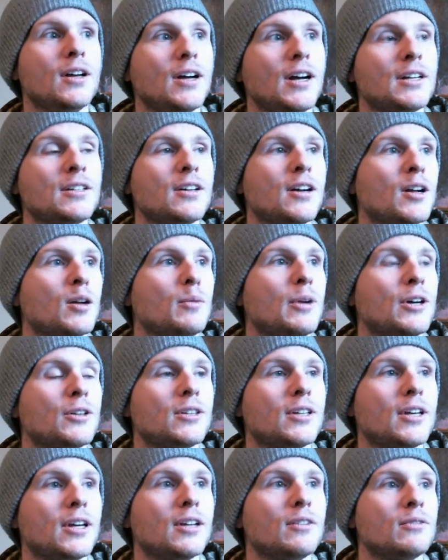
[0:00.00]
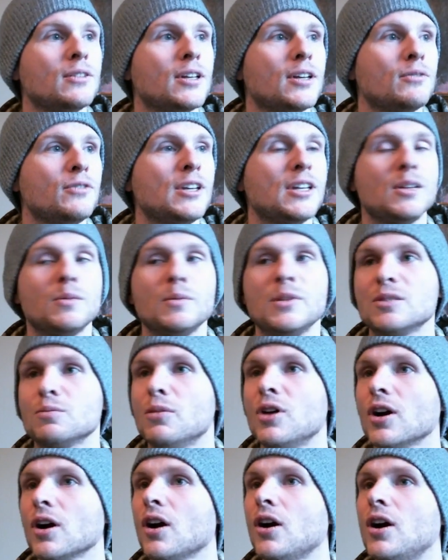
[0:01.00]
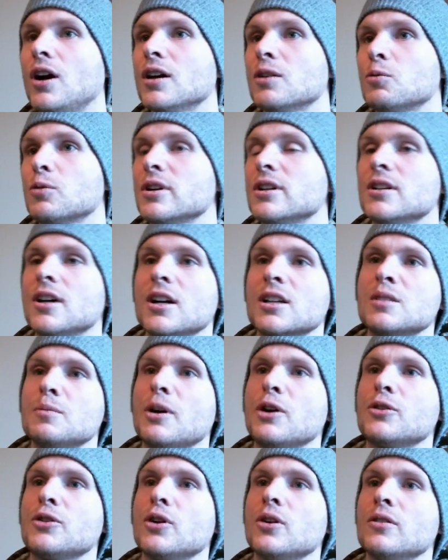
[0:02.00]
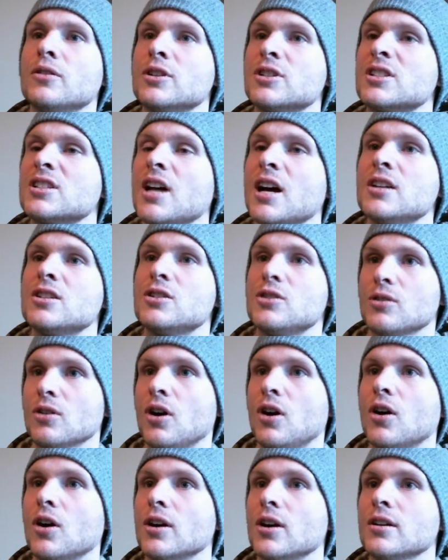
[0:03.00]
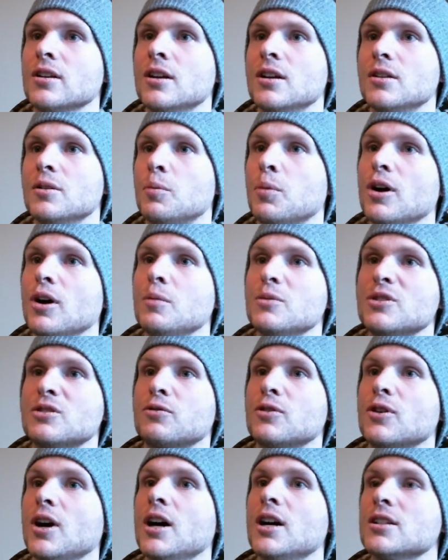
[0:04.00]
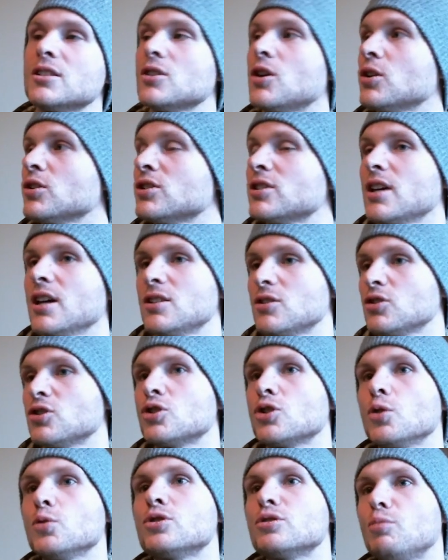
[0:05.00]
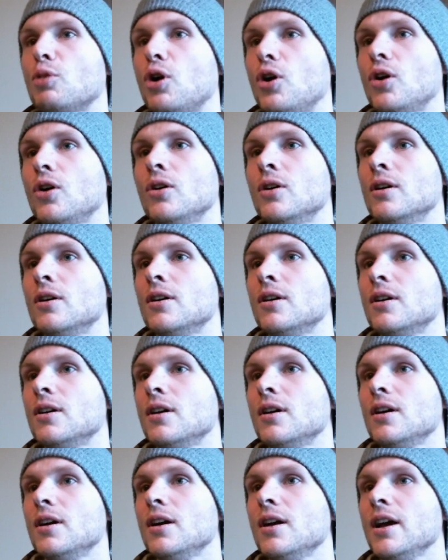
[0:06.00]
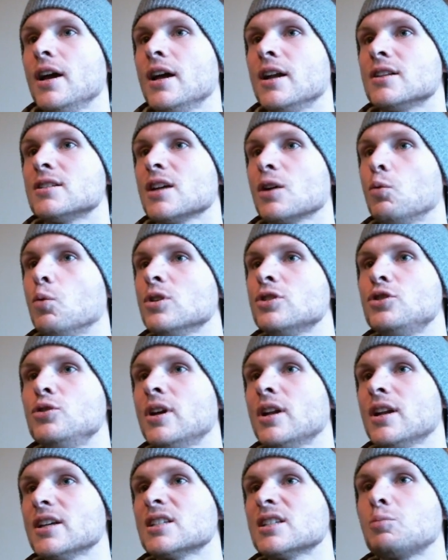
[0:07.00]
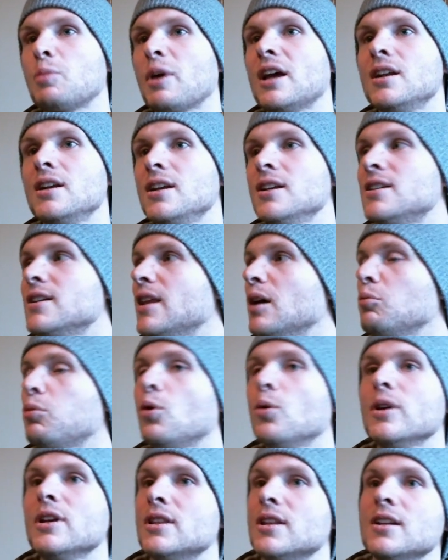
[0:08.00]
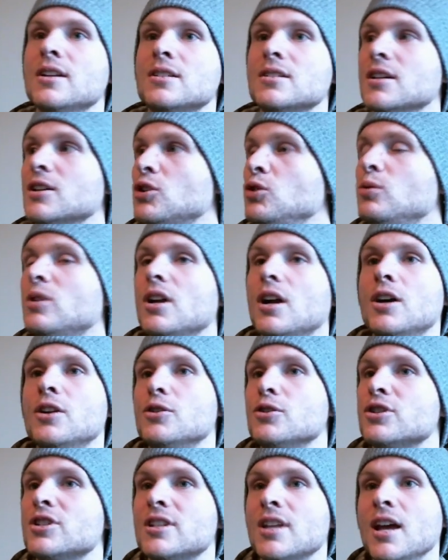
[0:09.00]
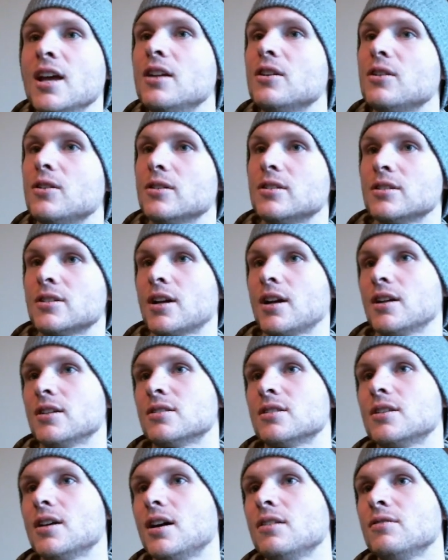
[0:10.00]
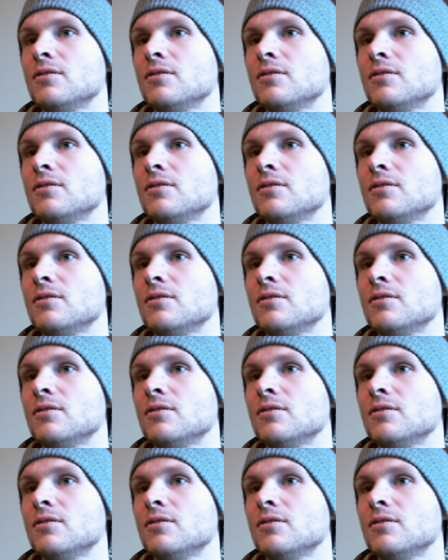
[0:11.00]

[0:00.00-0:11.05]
talk about that Vietnamese monk Han, where he talks about the size of your heart. The problem is, for us, our size is so small. And it's like, once you can expand to get to that point, then it's like you can understand all this kind of stuff.